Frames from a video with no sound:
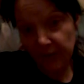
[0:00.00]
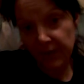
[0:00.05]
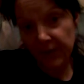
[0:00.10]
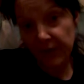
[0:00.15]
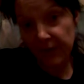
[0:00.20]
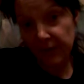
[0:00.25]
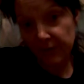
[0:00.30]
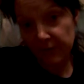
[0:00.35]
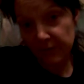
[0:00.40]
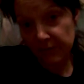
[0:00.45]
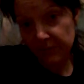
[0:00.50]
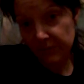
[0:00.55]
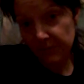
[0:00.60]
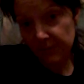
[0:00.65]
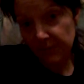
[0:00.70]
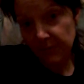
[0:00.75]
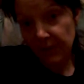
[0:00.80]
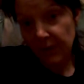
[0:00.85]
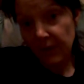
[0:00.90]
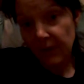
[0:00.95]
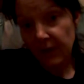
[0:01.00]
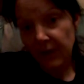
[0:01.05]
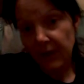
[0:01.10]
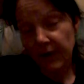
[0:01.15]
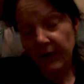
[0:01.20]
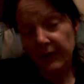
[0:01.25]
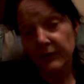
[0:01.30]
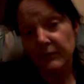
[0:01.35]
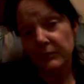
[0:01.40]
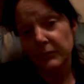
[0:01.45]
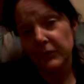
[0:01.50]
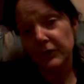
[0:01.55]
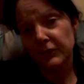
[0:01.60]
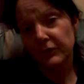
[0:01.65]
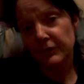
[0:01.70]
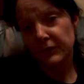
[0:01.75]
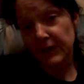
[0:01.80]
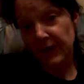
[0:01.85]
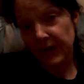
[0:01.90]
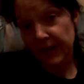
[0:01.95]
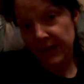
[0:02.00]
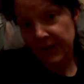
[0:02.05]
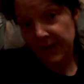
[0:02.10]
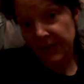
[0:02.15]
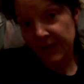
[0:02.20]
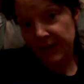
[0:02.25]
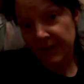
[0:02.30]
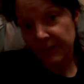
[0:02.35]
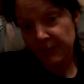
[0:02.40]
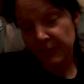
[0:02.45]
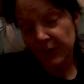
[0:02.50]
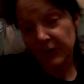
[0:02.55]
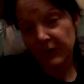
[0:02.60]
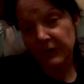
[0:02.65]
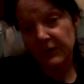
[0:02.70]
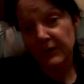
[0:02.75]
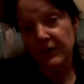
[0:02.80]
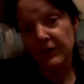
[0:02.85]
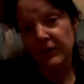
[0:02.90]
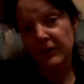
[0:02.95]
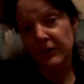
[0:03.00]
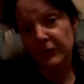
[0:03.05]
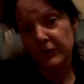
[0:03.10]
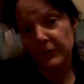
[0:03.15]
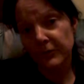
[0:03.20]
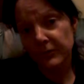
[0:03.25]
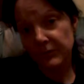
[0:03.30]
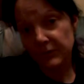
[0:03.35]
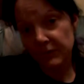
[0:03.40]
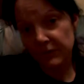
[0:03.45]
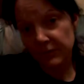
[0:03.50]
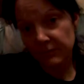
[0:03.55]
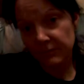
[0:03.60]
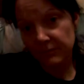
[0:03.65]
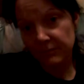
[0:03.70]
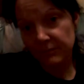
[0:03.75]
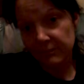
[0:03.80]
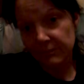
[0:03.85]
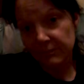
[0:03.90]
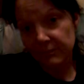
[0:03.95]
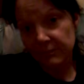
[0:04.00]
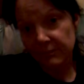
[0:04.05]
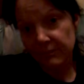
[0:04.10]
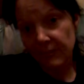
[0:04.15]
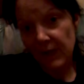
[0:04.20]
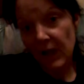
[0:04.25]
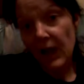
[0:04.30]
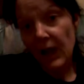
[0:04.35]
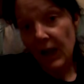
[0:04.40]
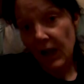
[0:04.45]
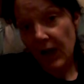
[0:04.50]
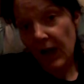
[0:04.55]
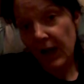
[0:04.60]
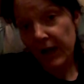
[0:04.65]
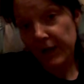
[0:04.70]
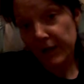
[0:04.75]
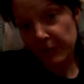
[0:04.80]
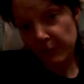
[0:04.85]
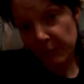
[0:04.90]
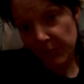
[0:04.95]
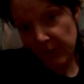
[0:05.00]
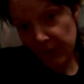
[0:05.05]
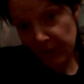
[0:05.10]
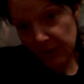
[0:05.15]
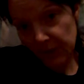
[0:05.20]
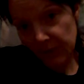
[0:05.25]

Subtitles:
his, and the most time and thought. I admit